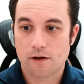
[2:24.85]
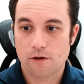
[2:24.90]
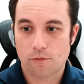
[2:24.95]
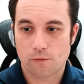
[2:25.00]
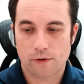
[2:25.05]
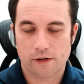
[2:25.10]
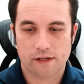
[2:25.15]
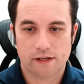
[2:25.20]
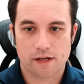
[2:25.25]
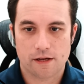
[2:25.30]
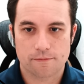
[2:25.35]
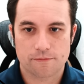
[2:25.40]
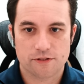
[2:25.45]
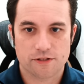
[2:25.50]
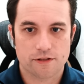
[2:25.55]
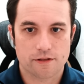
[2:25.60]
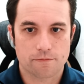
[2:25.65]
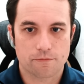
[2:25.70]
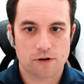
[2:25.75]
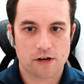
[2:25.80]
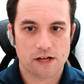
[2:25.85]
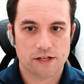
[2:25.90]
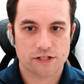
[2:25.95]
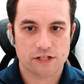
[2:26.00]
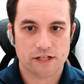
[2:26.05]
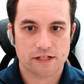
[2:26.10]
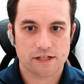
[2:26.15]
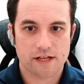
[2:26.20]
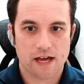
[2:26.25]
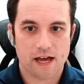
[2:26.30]
When it comes to the
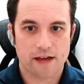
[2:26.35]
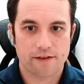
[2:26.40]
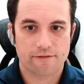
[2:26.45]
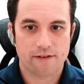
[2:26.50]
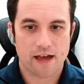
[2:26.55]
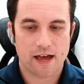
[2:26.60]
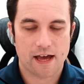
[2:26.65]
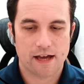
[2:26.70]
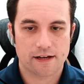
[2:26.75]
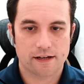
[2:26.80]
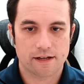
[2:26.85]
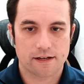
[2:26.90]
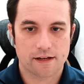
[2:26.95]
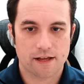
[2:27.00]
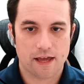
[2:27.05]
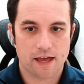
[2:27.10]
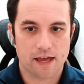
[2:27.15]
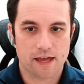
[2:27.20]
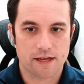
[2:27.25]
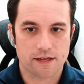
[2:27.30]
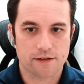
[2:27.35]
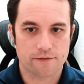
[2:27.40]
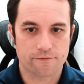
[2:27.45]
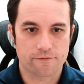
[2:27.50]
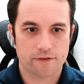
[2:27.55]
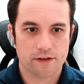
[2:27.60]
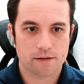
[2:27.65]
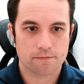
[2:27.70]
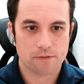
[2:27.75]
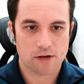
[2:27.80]
project, I've added a
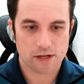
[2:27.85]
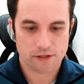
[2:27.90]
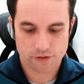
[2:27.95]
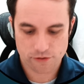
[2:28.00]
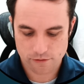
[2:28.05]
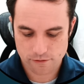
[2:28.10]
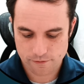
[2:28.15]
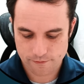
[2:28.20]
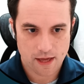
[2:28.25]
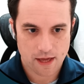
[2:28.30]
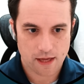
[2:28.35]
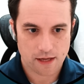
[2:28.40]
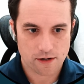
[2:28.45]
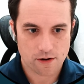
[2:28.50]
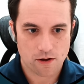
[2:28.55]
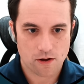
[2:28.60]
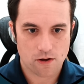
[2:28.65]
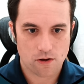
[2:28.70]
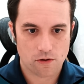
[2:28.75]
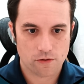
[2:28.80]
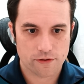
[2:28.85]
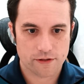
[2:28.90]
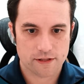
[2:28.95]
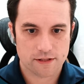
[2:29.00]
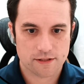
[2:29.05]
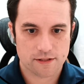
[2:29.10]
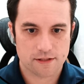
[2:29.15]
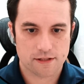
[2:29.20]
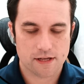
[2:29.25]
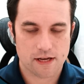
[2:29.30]
config module, and all
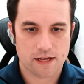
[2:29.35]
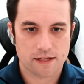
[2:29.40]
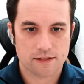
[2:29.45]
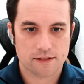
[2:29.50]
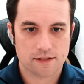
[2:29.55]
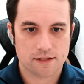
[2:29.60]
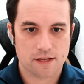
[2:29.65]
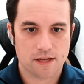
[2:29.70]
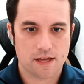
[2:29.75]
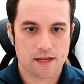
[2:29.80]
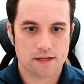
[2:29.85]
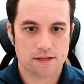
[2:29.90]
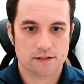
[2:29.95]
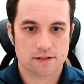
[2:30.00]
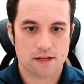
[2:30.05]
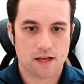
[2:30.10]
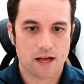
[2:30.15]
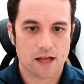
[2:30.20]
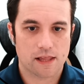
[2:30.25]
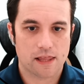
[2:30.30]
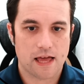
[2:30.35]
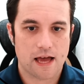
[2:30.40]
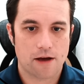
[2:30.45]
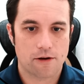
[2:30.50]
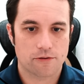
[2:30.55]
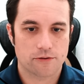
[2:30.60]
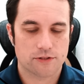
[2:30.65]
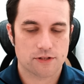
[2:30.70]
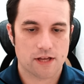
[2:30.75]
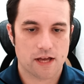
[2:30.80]
this does is
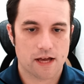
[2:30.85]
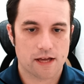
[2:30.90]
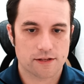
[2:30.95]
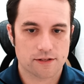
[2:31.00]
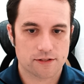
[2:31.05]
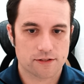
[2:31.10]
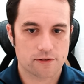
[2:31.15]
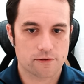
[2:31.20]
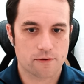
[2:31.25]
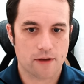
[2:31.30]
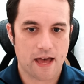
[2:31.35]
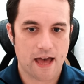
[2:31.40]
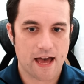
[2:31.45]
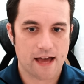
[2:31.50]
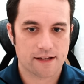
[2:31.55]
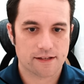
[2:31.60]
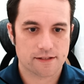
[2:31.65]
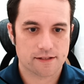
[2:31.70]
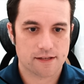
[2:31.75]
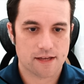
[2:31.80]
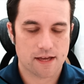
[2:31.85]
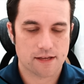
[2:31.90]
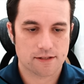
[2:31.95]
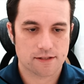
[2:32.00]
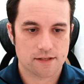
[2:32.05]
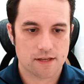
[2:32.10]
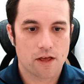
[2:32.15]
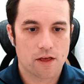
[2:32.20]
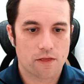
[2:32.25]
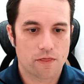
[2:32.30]
allows us to
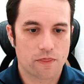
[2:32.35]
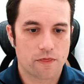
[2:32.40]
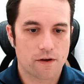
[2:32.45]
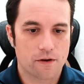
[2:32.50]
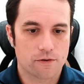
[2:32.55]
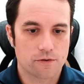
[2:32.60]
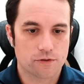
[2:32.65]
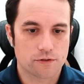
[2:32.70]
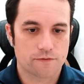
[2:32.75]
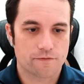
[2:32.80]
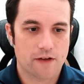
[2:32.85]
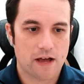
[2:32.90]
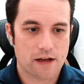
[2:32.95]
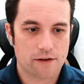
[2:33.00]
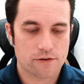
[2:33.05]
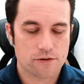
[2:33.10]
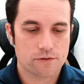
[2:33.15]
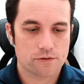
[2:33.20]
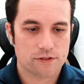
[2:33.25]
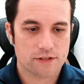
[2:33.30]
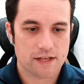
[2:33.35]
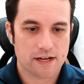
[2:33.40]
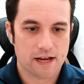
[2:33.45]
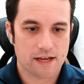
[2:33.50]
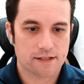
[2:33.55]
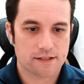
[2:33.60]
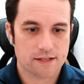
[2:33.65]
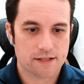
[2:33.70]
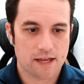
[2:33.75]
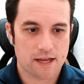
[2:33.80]
access those values that I
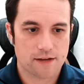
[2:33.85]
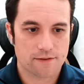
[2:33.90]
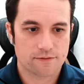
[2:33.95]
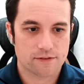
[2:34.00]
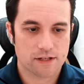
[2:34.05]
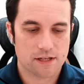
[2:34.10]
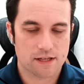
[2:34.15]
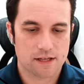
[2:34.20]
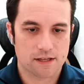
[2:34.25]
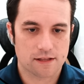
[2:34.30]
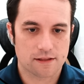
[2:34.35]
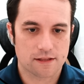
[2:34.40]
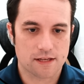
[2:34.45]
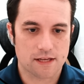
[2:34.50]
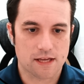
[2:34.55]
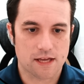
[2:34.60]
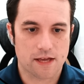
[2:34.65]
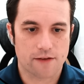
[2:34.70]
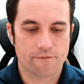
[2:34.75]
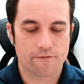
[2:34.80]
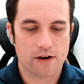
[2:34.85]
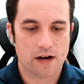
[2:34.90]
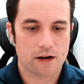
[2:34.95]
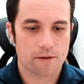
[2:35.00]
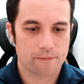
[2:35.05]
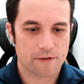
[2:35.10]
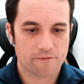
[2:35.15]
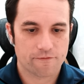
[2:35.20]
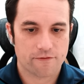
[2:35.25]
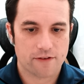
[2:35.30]
saved in the
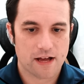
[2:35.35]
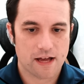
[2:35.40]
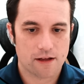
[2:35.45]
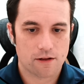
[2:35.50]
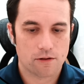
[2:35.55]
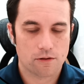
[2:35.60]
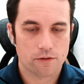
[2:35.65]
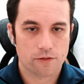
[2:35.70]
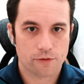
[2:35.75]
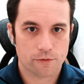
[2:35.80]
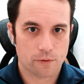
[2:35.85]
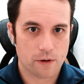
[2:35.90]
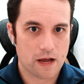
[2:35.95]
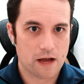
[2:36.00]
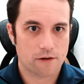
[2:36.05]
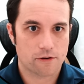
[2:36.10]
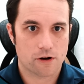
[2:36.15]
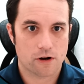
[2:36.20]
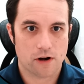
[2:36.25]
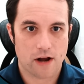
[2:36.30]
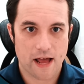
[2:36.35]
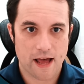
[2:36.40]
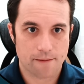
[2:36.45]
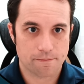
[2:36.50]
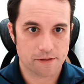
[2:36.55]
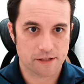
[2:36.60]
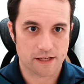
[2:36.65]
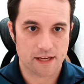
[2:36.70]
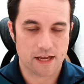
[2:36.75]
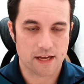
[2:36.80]
environment file throughout our
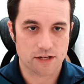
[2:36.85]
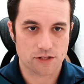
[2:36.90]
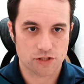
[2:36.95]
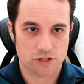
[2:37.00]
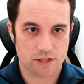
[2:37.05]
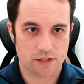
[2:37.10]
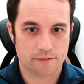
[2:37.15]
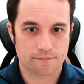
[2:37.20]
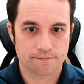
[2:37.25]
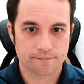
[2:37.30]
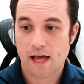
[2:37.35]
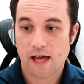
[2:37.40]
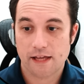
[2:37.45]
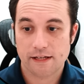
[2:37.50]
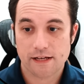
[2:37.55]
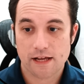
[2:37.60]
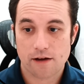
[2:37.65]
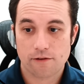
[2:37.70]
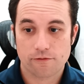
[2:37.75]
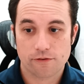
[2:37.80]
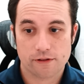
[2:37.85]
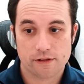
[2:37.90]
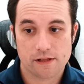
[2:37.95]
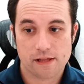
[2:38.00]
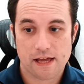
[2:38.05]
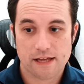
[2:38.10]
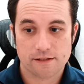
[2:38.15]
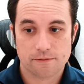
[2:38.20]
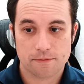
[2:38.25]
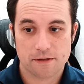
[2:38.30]
application. And now for the
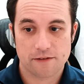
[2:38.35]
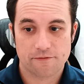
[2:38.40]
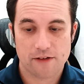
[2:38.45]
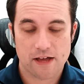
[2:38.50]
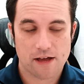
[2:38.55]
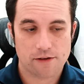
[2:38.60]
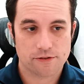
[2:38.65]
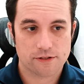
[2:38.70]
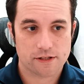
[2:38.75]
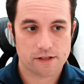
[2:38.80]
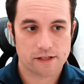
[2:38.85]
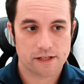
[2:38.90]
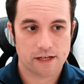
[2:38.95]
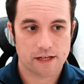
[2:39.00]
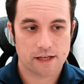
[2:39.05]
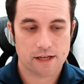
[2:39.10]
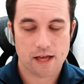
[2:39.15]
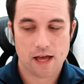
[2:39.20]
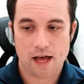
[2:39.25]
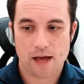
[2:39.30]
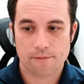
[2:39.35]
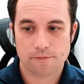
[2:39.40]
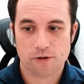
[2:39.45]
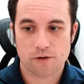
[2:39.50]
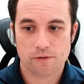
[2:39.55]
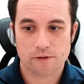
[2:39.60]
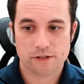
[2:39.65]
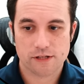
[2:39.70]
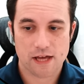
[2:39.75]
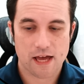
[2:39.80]
last bit of house cleaning, I'm
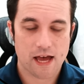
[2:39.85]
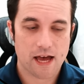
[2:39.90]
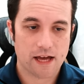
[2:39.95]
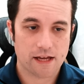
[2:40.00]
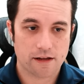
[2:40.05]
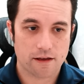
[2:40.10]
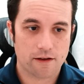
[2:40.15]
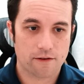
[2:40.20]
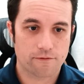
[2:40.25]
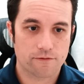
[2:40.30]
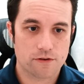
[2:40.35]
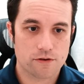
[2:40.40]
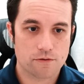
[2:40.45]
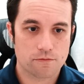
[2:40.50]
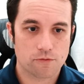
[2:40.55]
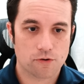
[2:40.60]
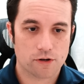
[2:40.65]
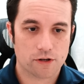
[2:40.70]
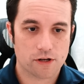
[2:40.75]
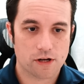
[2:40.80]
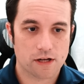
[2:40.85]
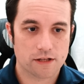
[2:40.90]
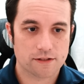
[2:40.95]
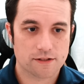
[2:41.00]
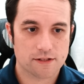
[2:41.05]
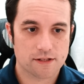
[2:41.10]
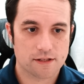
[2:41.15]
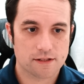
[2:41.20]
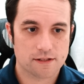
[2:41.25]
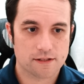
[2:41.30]
going to add a few more
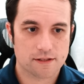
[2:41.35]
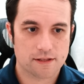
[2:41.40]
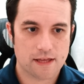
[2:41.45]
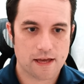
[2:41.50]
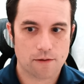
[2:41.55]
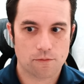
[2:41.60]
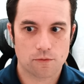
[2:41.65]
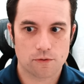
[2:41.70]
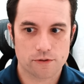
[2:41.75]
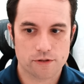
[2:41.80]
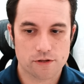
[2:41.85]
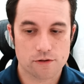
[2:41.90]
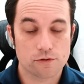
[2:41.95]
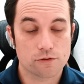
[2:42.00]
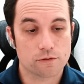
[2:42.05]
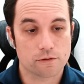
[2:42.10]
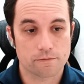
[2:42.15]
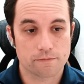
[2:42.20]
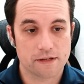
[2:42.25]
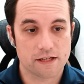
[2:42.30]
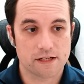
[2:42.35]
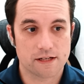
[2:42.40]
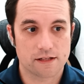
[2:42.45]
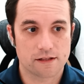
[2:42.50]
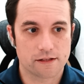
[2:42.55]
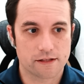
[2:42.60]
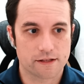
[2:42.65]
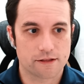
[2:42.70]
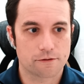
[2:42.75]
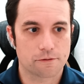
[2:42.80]
constants that we'll use
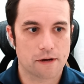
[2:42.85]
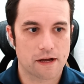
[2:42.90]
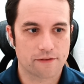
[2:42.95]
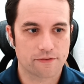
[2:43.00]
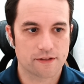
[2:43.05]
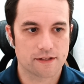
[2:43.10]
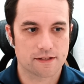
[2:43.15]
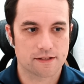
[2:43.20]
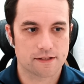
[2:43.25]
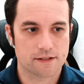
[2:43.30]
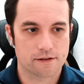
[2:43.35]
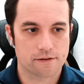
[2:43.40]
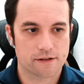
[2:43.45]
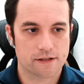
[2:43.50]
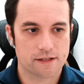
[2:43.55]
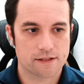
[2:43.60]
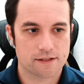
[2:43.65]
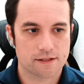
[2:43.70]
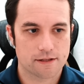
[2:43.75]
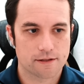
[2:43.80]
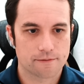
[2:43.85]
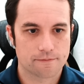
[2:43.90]
repeatedly throughout this series.